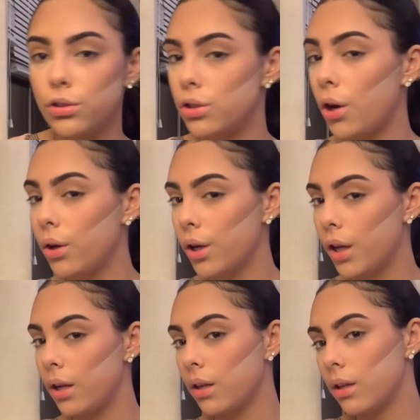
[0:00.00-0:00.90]
so
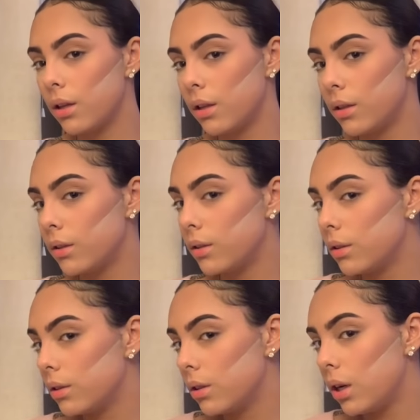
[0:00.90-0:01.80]
good.
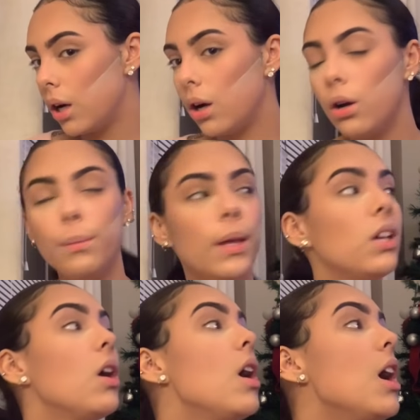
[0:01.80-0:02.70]
Oh
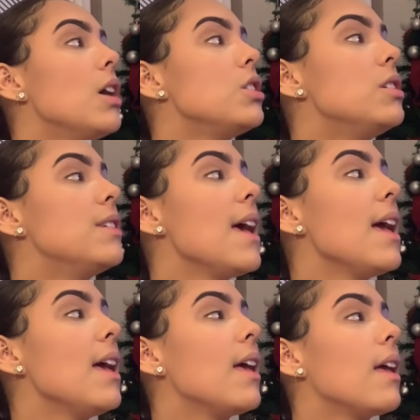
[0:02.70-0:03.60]
my gosh,
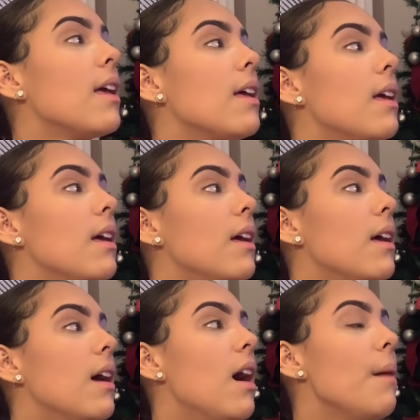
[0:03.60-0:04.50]
Zay.
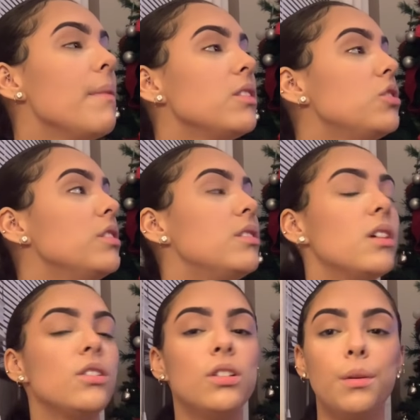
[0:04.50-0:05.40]
I'm actually
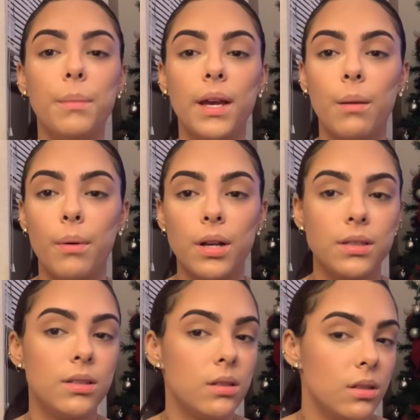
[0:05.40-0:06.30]
such a good makeup
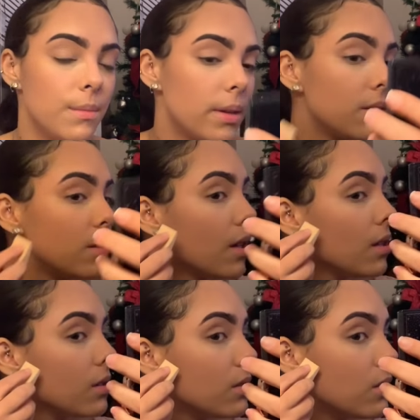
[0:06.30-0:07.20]
artist, it doesn't make
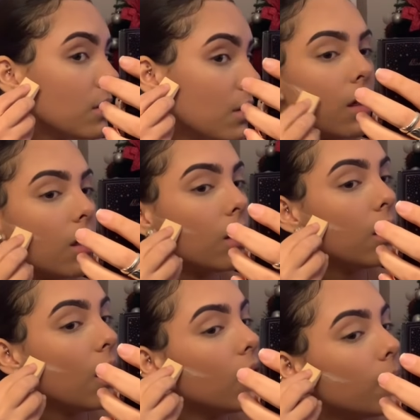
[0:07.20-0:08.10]
sense.
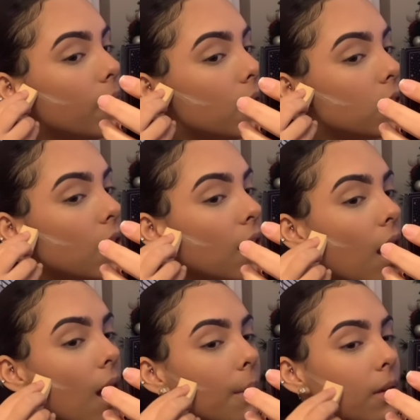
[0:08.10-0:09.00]
No, bitch, like,
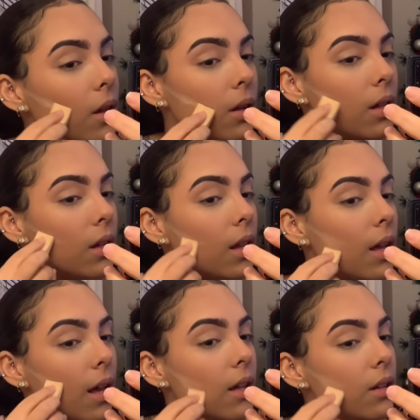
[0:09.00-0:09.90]
I'm good.
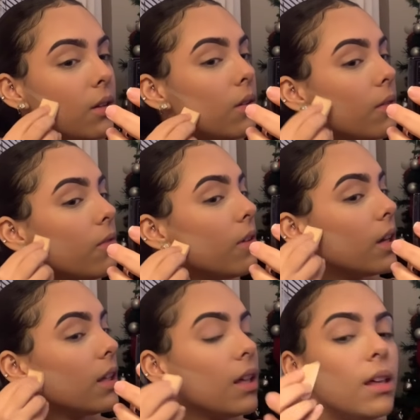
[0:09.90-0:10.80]
Like, I could do
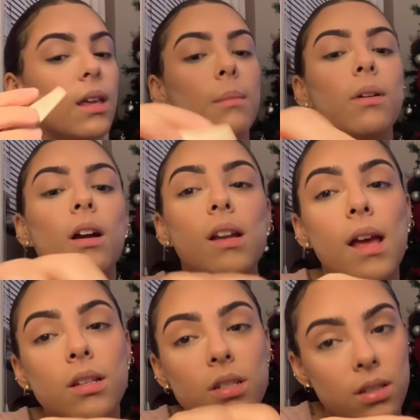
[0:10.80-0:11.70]
fucking Kim
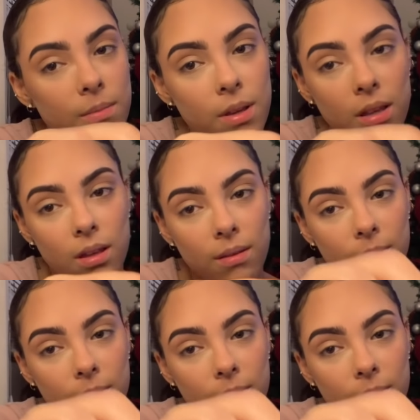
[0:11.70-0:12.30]
Kardashian's makeup.